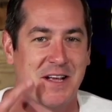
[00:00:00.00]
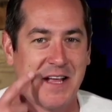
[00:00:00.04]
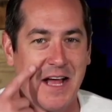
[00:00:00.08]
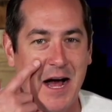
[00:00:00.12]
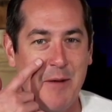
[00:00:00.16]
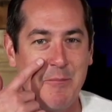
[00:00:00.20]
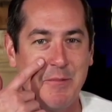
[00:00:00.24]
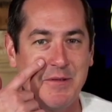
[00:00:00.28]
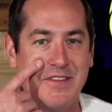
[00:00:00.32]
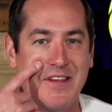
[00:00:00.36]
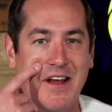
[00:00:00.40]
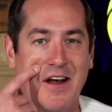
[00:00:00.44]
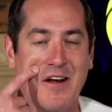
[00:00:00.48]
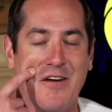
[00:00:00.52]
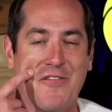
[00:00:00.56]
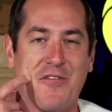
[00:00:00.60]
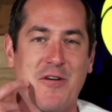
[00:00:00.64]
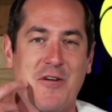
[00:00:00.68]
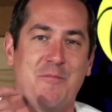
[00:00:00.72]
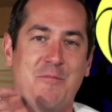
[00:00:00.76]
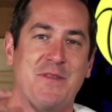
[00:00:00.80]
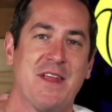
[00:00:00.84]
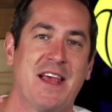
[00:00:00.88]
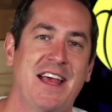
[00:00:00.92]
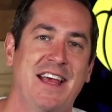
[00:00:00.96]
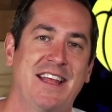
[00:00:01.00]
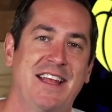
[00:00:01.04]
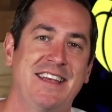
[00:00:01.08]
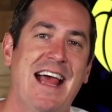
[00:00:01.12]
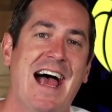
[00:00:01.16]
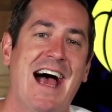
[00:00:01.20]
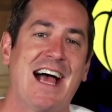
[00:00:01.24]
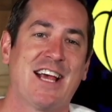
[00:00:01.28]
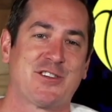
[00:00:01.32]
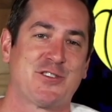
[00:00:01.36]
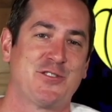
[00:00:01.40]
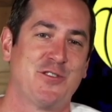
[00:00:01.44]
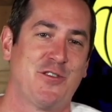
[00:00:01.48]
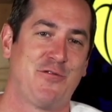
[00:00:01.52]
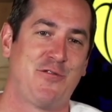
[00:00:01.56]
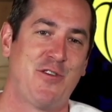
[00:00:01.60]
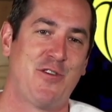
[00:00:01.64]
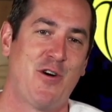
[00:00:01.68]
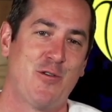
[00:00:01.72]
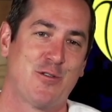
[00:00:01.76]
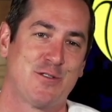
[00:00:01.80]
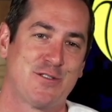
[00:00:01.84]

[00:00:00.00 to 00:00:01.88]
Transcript: commentary from national folks